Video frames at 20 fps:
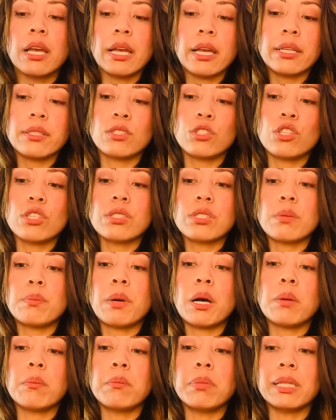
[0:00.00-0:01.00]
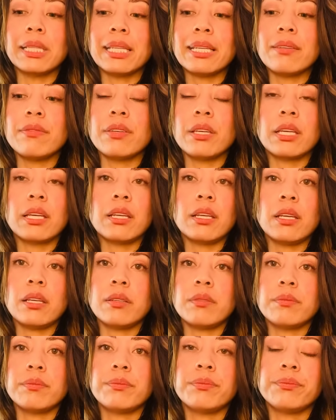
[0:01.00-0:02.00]
It's just about believing in it
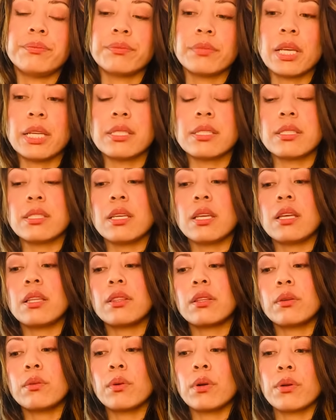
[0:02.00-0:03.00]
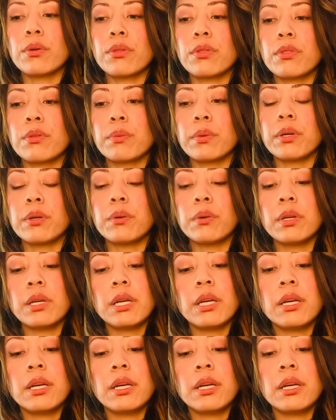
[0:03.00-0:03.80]
and seeing the growth through.